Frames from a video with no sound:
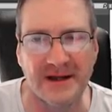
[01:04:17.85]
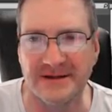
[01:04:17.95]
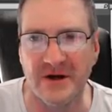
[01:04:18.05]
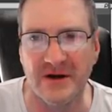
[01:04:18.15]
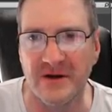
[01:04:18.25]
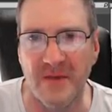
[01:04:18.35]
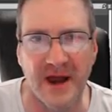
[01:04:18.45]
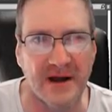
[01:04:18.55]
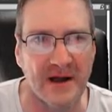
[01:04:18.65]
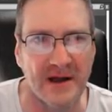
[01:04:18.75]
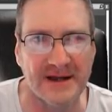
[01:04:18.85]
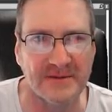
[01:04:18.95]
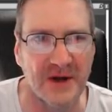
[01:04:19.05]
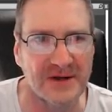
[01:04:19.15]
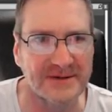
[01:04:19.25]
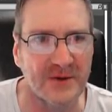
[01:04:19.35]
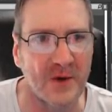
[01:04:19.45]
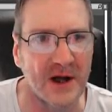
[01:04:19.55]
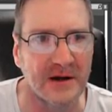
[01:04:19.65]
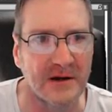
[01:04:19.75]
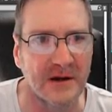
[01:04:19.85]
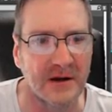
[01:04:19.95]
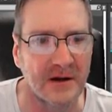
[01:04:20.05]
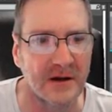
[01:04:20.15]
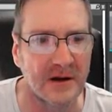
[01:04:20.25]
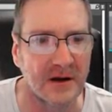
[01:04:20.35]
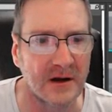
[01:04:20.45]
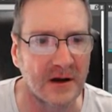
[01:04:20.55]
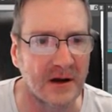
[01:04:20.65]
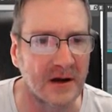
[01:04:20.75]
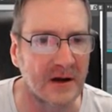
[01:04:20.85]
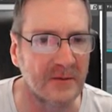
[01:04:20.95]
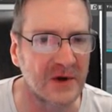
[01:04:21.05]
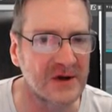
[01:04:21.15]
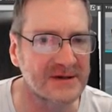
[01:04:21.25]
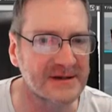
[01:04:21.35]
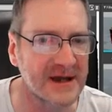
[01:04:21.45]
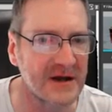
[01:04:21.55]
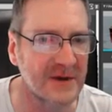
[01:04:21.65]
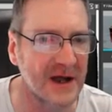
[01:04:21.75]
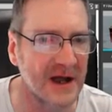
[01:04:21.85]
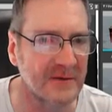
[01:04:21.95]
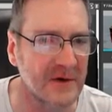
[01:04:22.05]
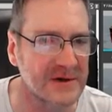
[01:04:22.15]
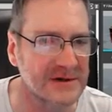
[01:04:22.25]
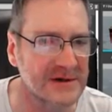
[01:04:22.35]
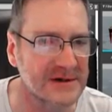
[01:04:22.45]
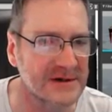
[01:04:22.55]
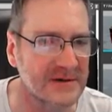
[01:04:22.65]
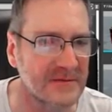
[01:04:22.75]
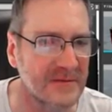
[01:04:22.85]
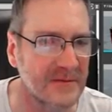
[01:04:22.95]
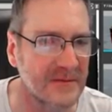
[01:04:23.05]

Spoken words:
It's not going to matter, as opposed to one, because it's going to be a hardware instance.